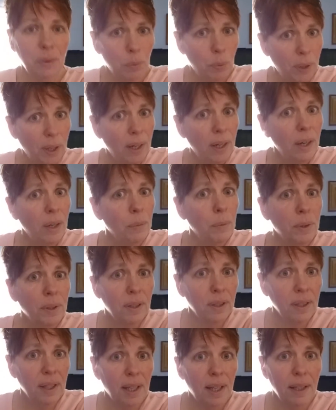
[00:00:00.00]
where we're
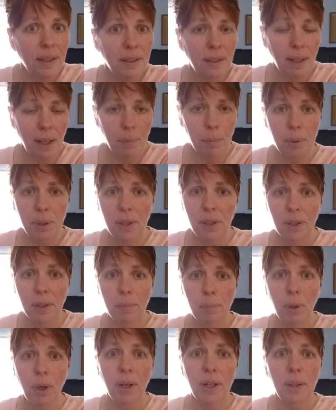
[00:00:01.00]
going to end up here
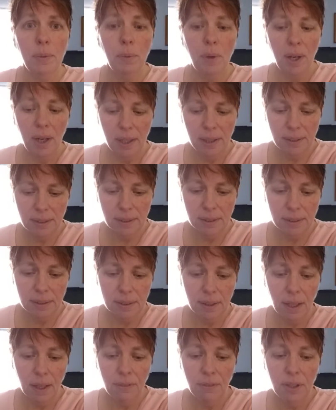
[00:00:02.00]
body-wise and
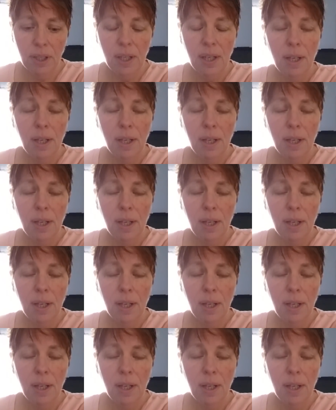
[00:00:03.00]
stuff,